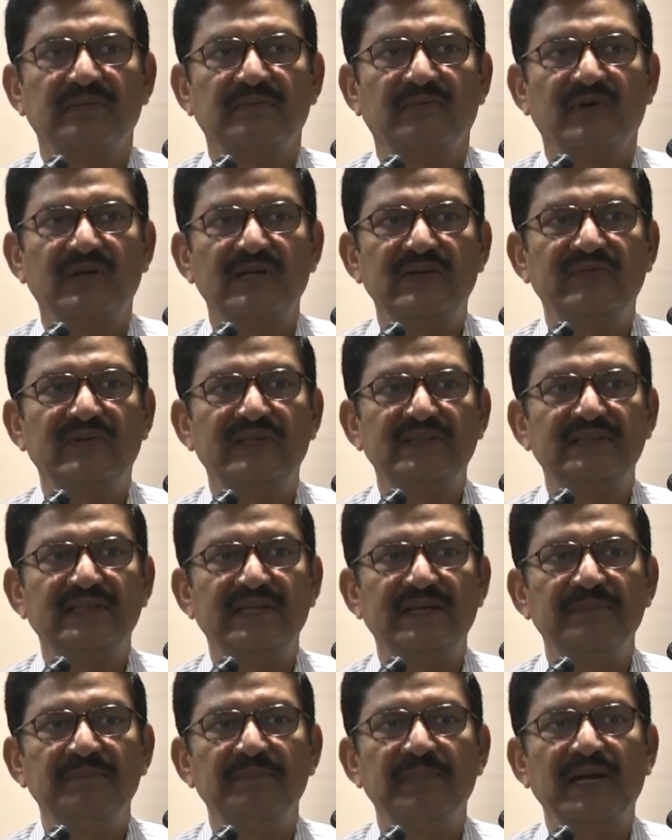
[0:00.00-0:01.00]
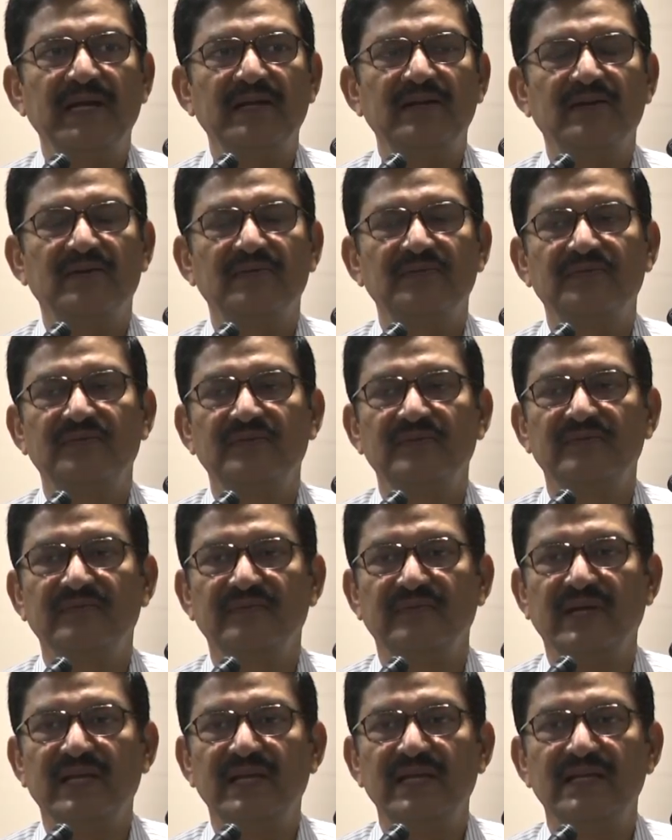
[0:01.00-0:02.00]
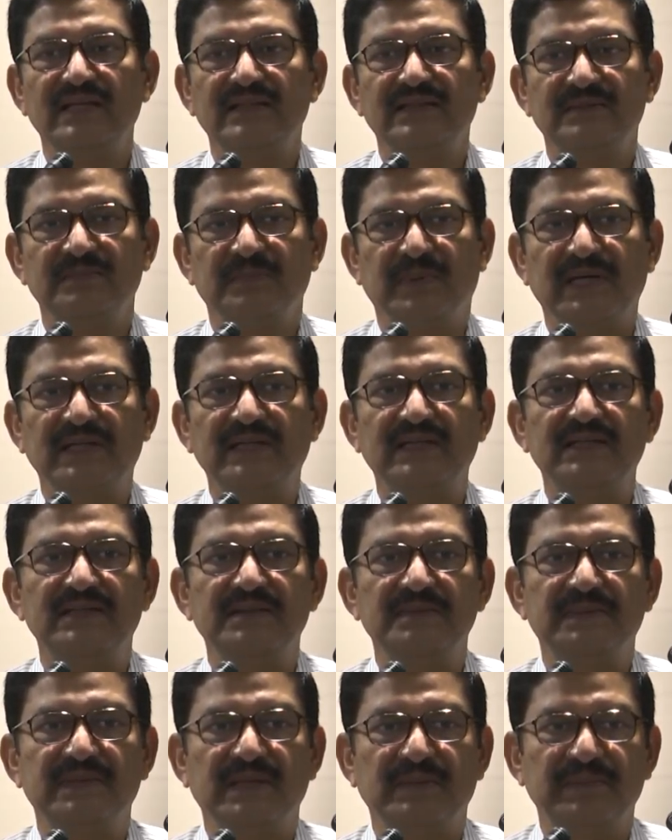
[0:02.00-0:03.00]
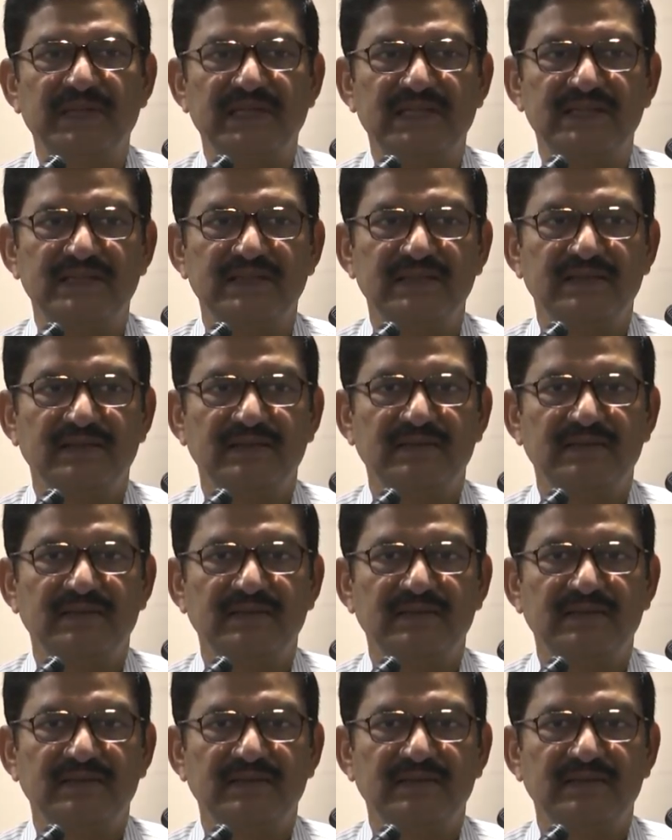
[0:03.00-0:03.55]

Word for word: what was the impact of various partnership summits,